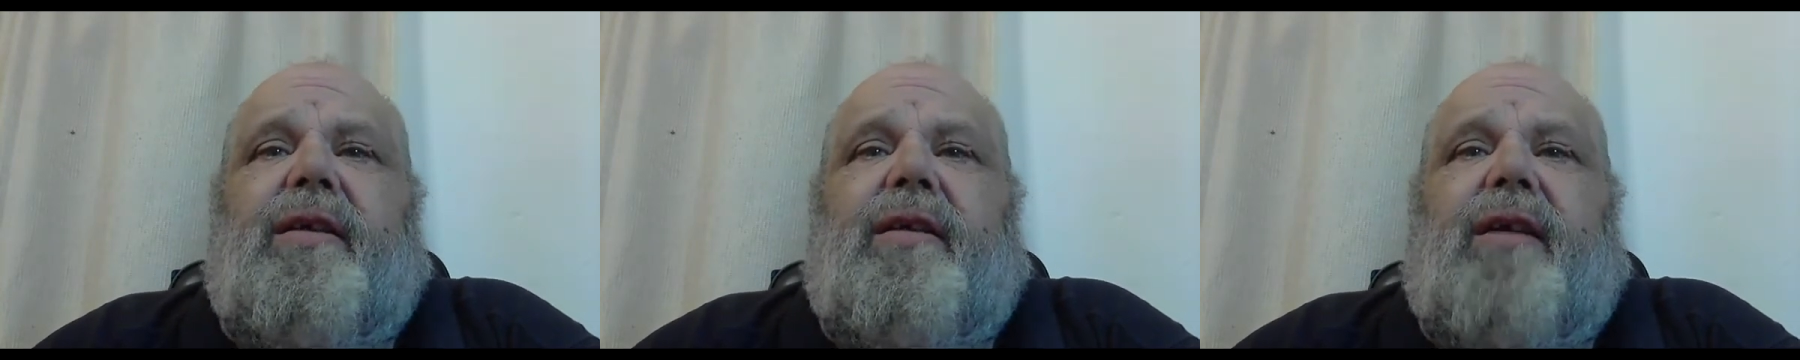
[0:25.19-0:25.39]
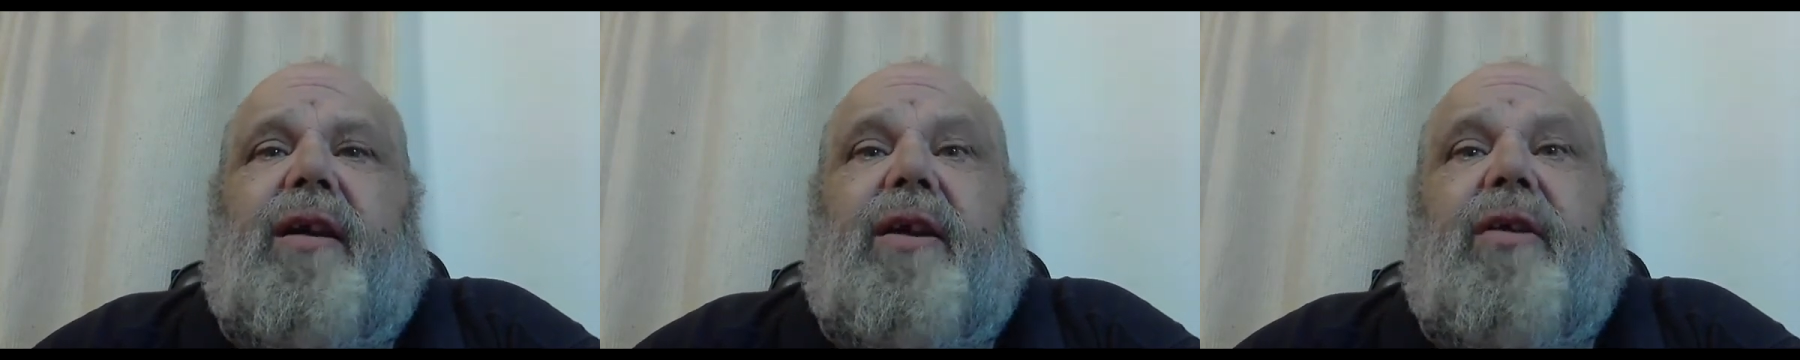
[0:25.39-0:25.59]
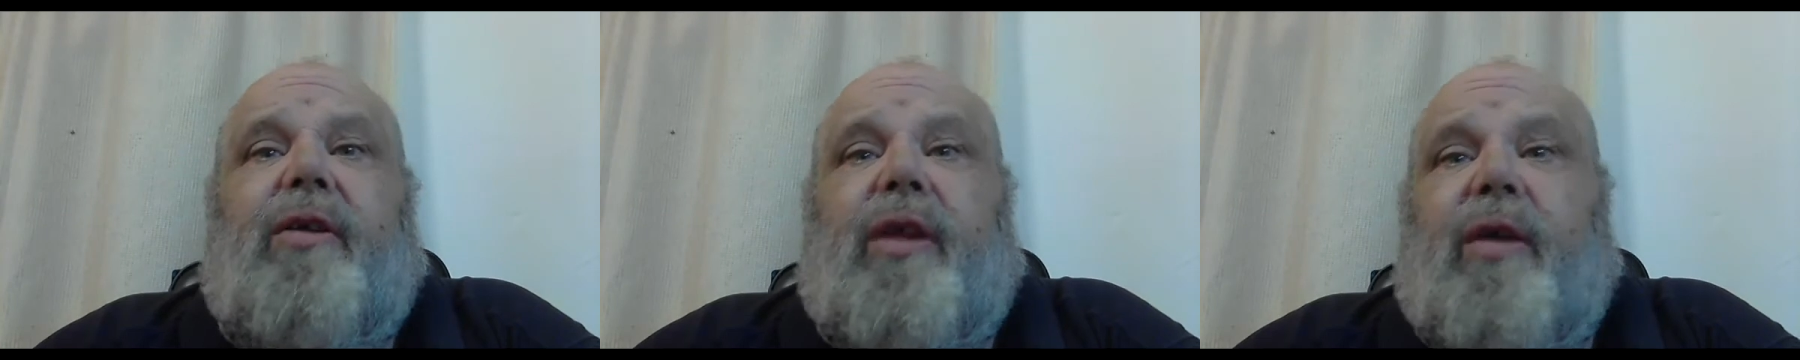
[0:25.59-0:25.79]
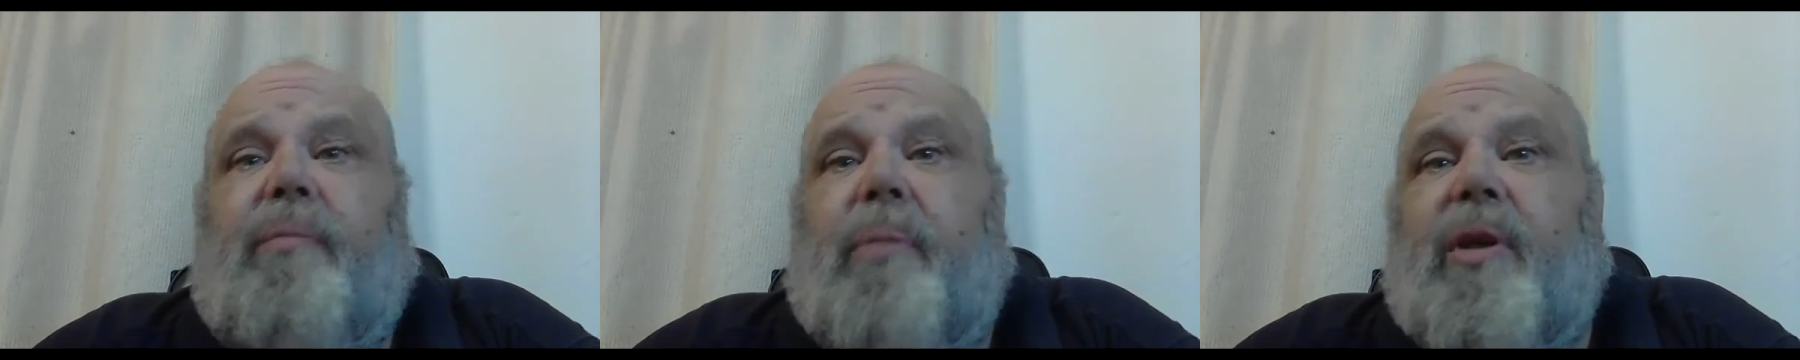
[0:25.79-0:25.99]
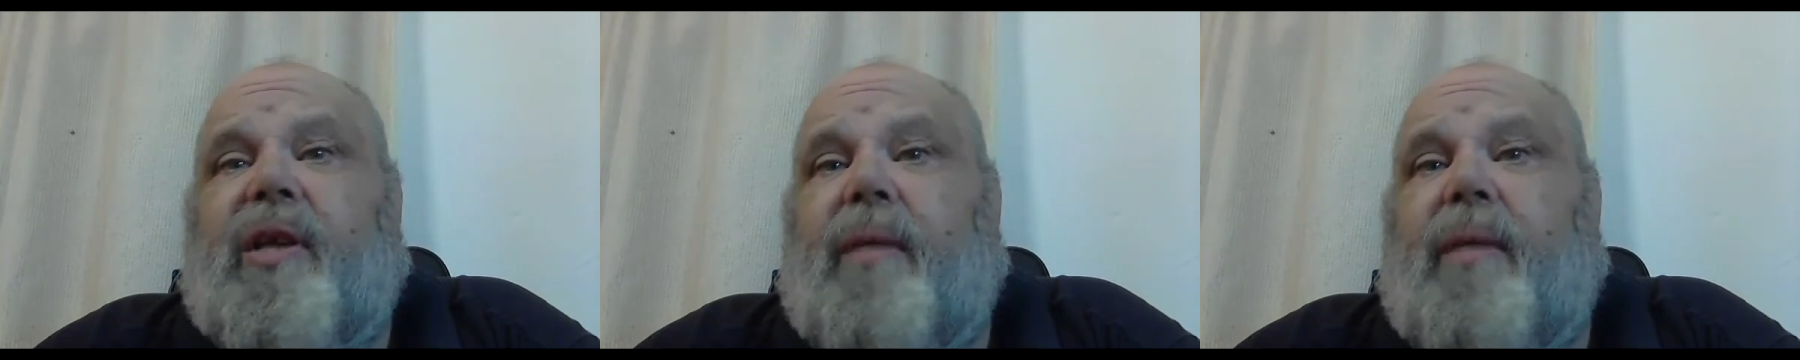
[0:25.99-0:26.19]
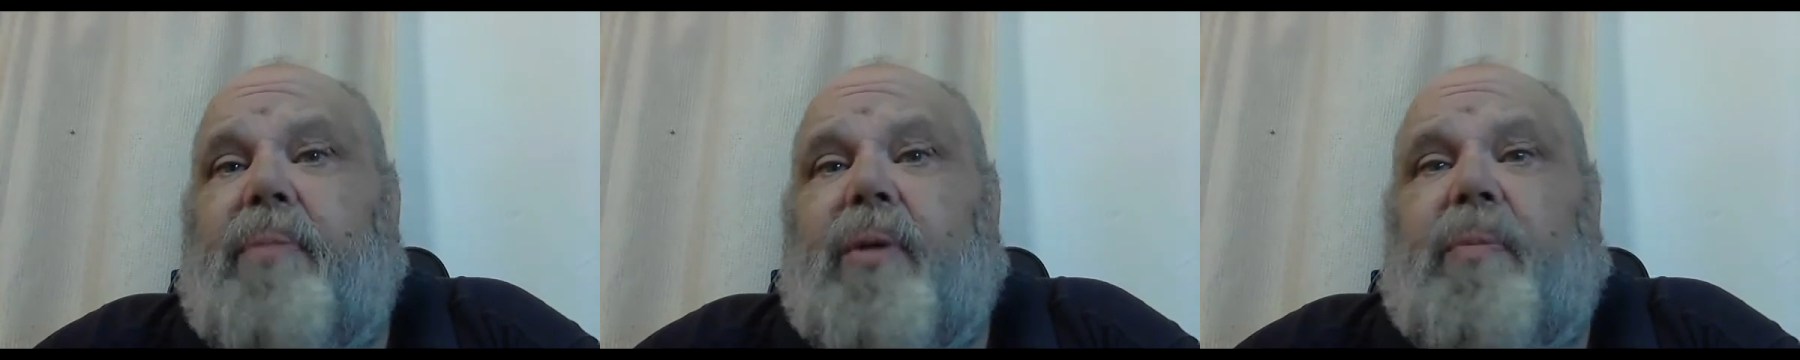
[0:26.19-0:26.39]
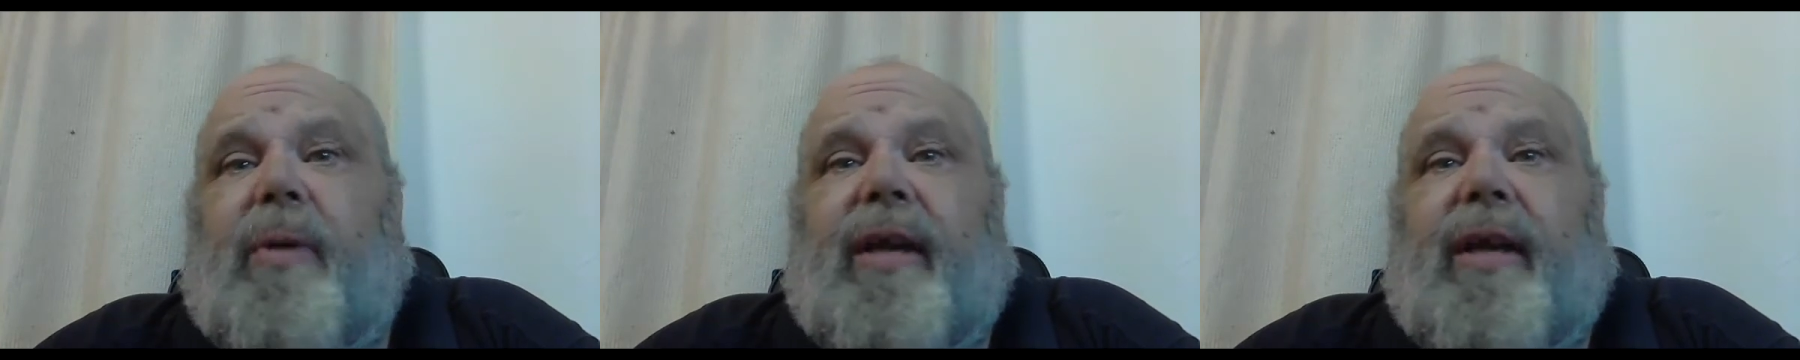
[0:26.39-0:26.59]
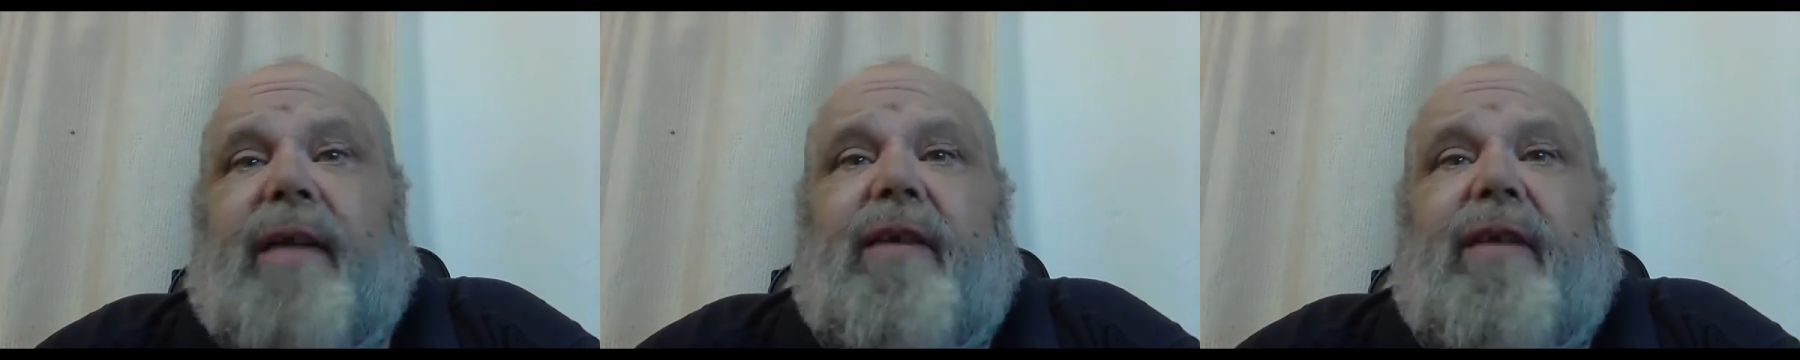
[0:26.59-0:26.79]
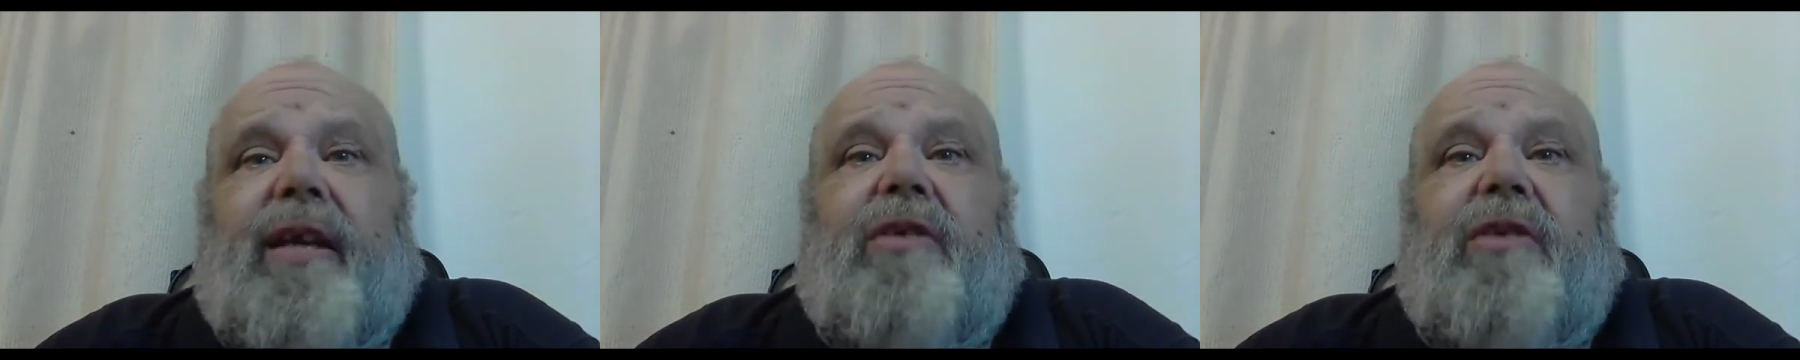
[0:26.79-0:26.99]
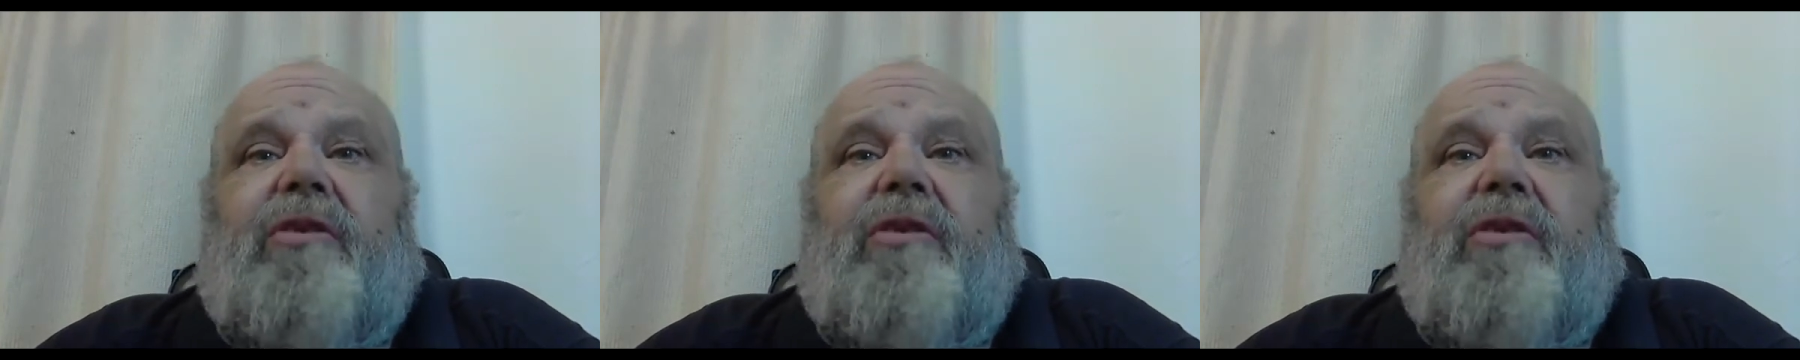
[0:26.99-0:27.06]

I know there'll be some people out there that